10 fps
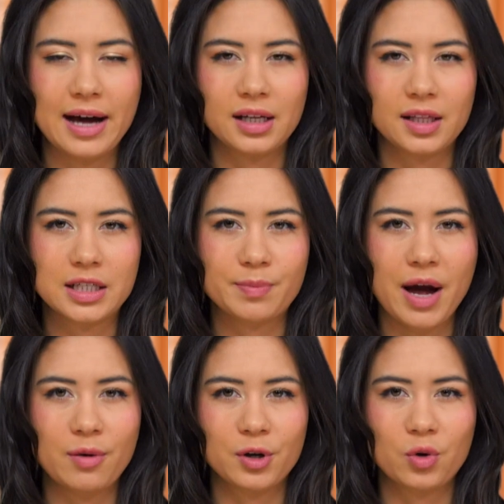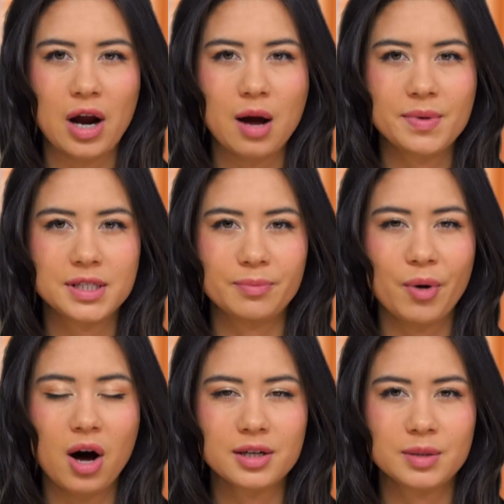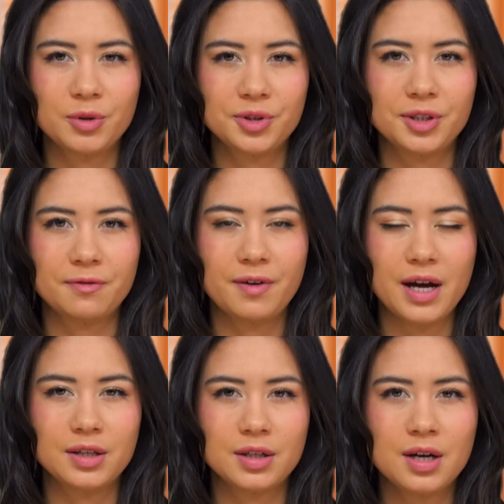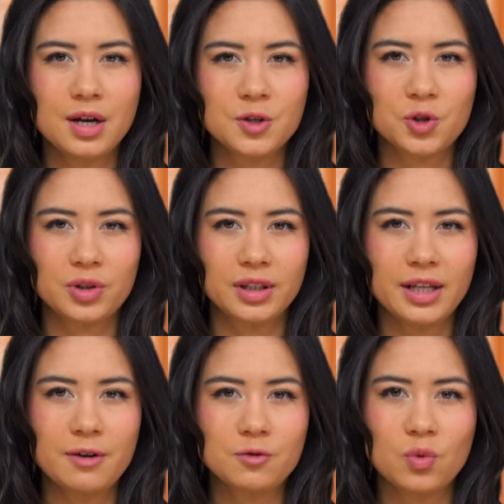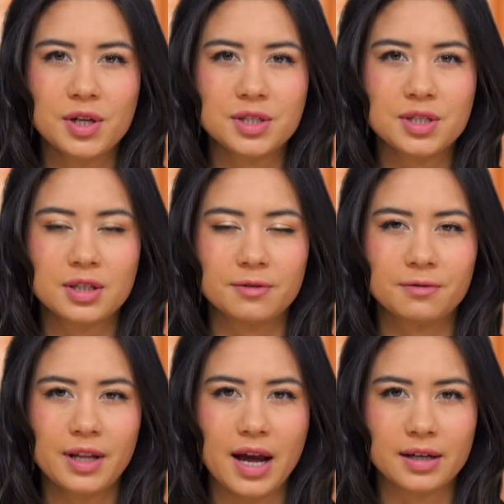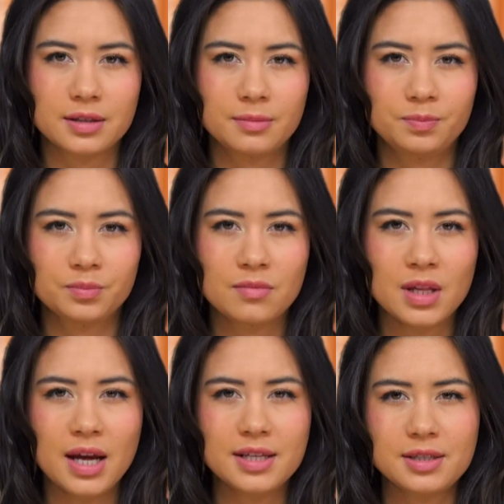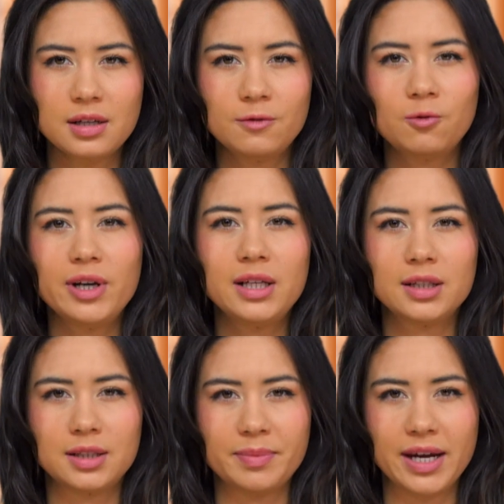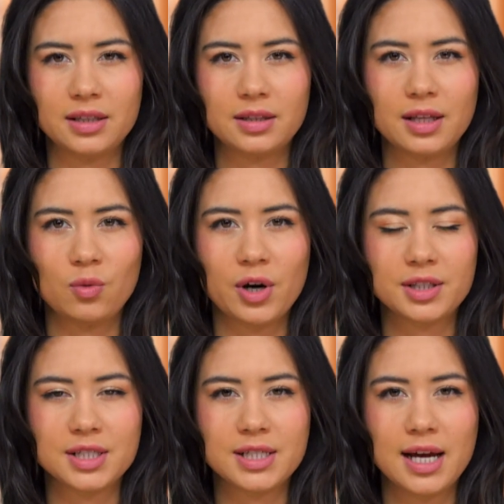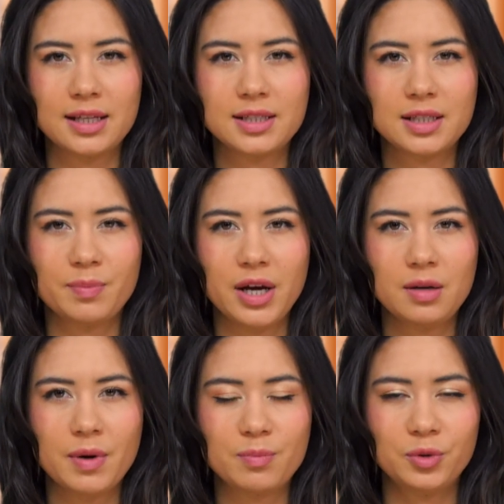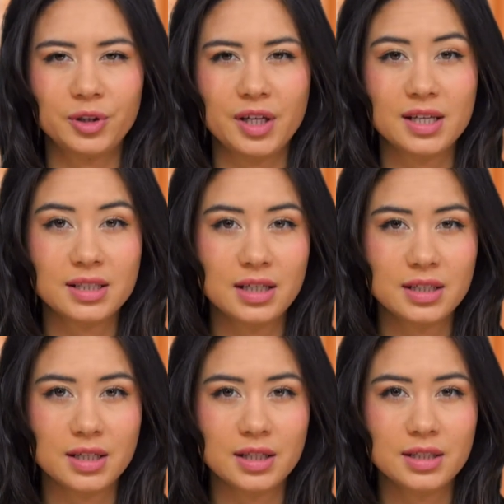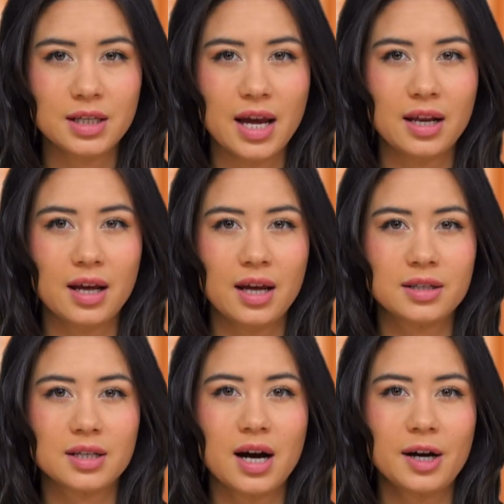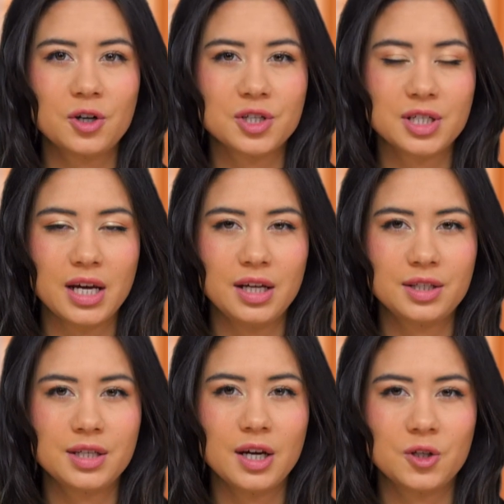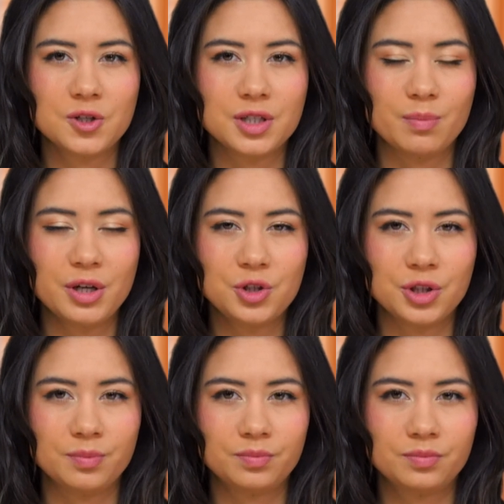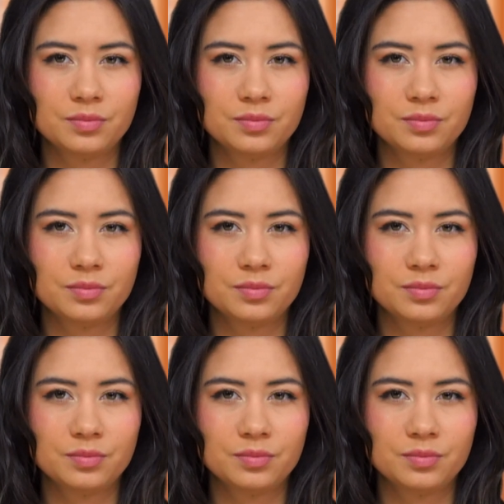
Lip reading: adding this power grab is impossible to defend, so the left wants to deflect. Instead of winning the debate, they want to silence debate by bullying citizens and entire states into submission.